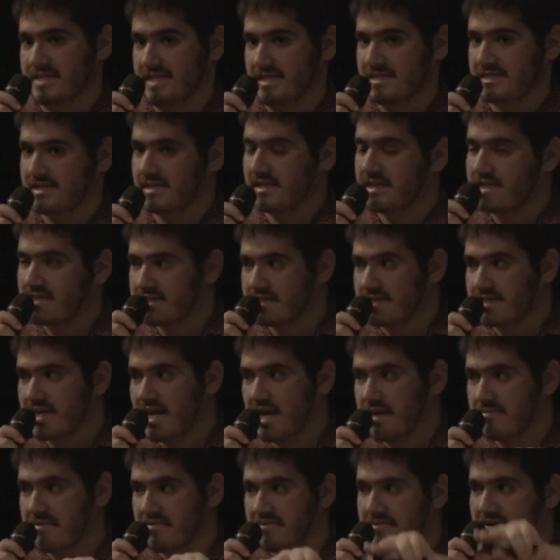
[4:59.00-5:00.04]
installations
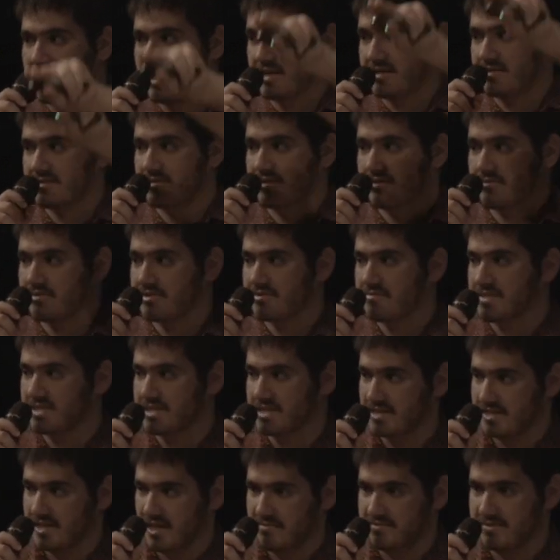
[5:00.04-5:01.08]
happen faster, which means it
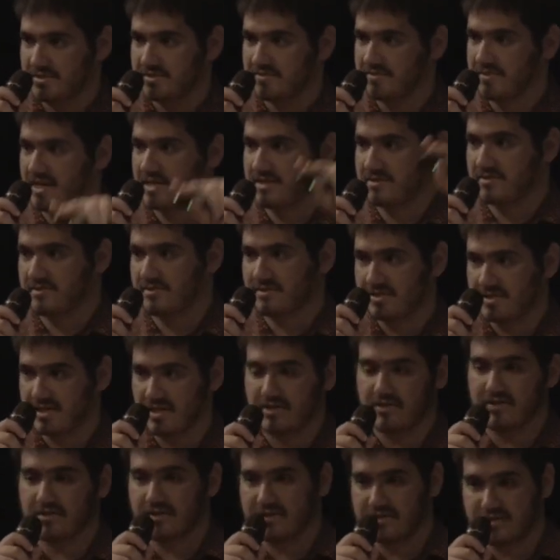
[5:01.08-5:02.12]
doubles faster, et
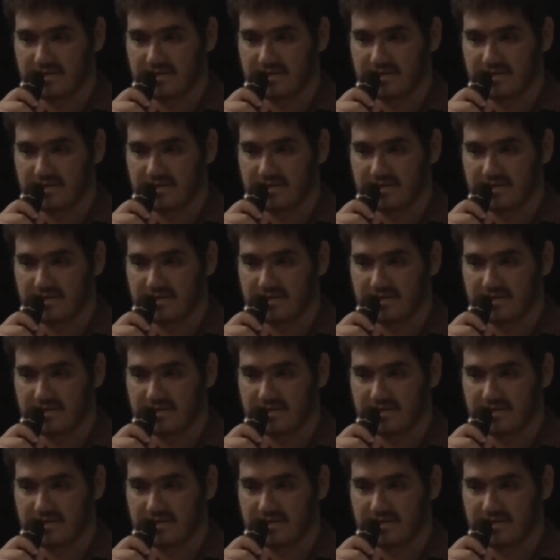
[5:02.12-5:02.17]
cetera, et